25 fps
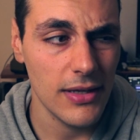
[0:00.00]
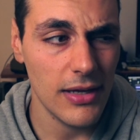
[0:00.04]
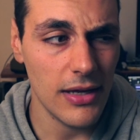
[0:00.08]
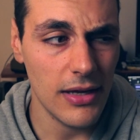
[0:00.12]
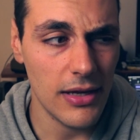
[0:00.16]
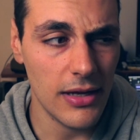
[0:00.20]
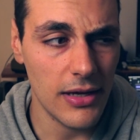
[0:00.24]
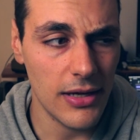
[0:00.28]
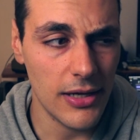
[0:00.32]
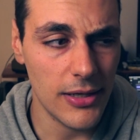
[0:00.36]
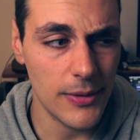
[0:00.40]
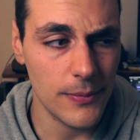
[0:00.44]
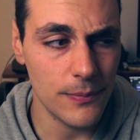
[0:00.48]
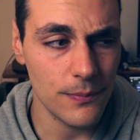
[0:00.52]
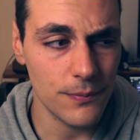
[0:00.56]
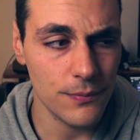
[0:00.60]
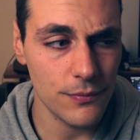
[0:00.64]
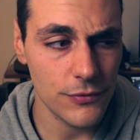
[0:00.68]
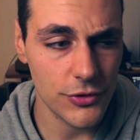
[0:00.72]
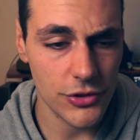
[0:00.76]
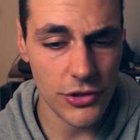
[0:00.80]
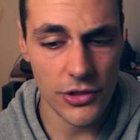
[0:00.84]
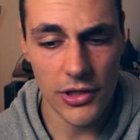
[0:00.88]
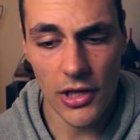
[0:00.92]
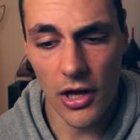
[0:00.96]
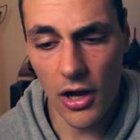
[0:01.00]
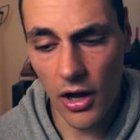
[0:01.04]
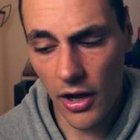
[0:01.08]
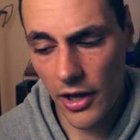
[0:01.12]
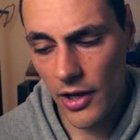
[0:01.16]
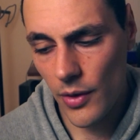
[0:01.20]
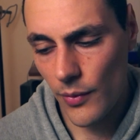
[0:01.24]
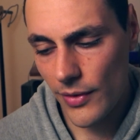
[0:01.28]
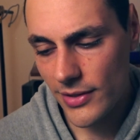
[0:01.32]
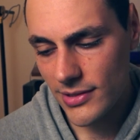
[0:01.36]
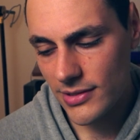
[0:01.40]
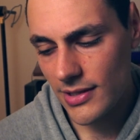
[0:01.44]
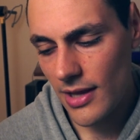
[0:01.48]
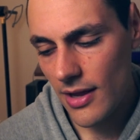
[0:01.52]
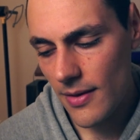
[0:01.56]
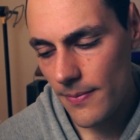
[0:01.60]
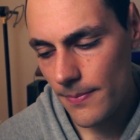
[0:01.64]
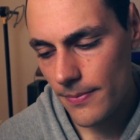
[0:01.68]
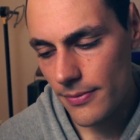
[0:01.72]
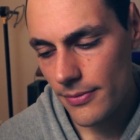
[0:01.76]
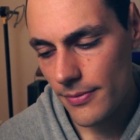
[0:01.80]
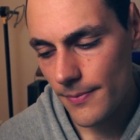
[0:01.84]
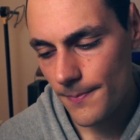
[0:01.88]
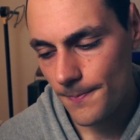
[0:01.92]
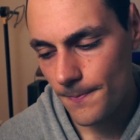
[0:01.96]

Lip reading: So the iOS app